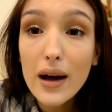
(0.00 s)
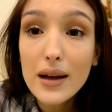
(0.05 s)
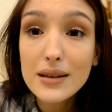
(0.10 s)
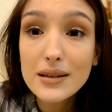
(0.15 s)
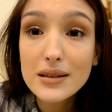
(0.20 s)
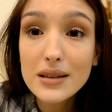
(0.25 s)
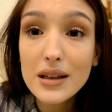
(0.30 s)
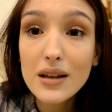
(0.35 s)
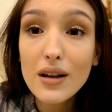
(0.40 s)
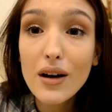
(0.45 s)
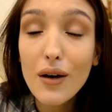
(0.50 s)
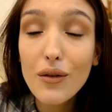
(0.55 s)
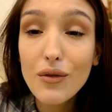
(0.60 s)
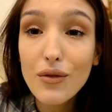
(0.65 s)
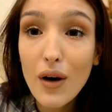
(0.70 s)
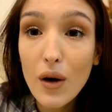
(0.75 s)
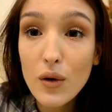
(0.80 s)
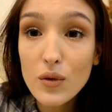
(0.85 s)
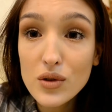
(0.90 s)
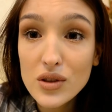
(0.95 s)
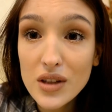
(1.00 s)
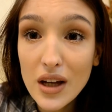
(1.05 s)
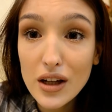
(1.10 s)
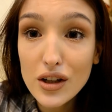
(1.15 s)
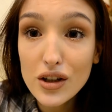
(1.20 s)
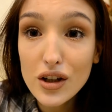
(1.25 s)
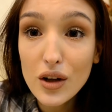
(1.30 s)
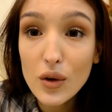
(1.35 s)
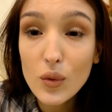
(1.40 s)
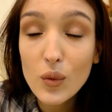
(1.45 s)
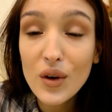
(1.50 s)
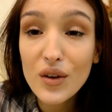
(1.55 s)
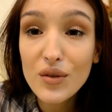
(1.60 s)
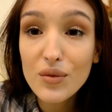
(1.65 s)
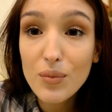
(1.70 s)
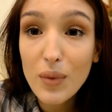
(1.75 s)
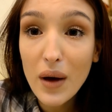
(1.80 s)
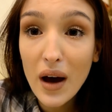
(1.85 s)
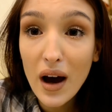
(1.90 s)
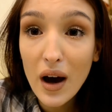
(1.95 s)
did a foundation with
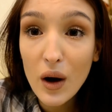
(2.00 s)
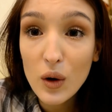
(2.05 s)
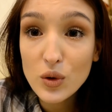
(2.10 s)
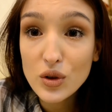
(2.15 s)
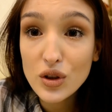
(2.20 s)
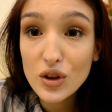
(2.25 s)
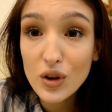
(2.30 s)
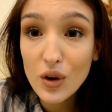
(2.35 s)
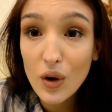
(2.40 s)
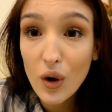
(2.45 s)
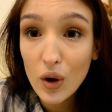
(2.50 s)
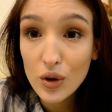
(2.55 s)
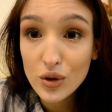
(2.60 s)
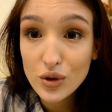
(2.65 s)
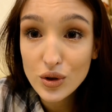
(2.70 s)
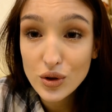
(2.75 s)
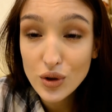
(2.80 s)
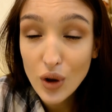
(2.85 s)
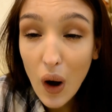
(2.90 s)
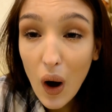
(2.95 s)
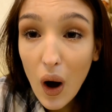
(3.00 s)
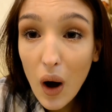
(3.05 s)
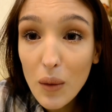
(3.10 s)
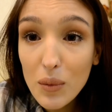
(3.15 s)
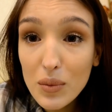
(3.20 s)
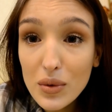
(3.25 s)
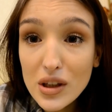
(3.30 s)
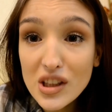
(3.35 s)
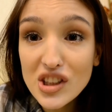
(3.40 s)
powder on top